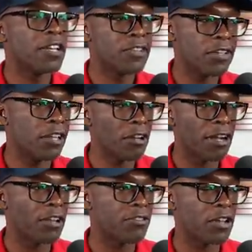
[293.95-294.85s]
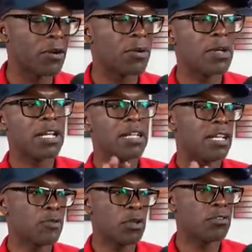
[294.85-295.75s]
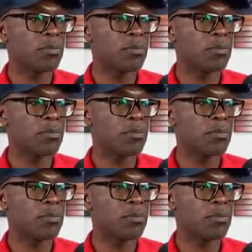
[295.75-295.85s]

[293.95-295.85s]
to get her out of jail. That's what it's